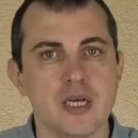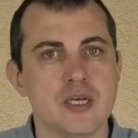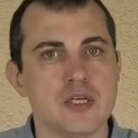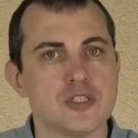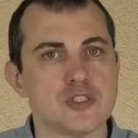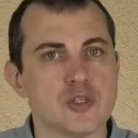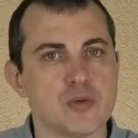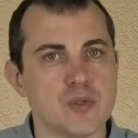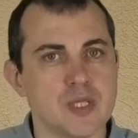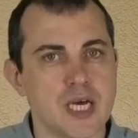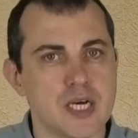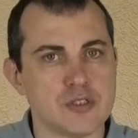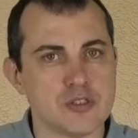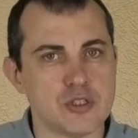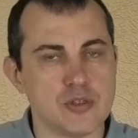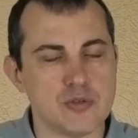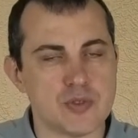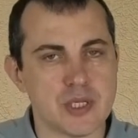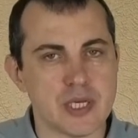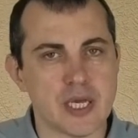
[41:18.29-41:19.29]
so without
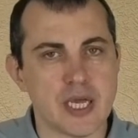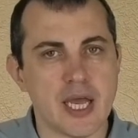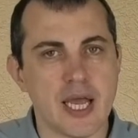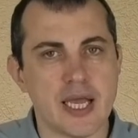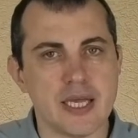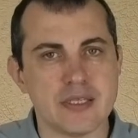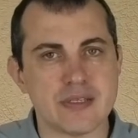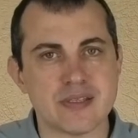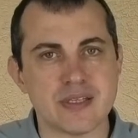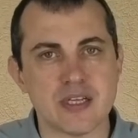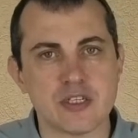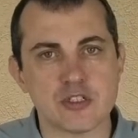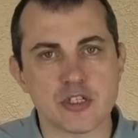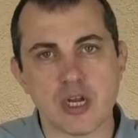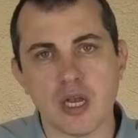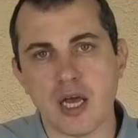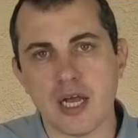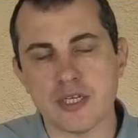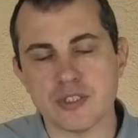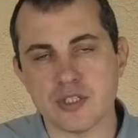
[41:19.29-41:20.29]
using a
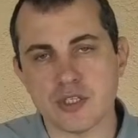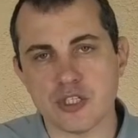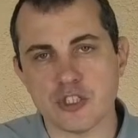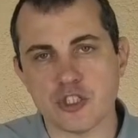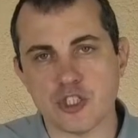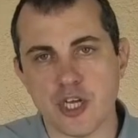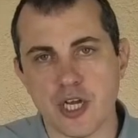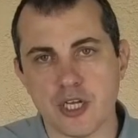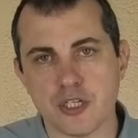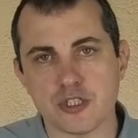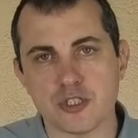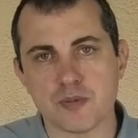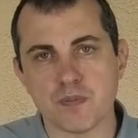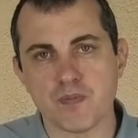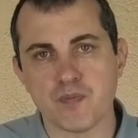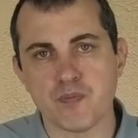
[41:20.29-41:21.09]
centralized exchange.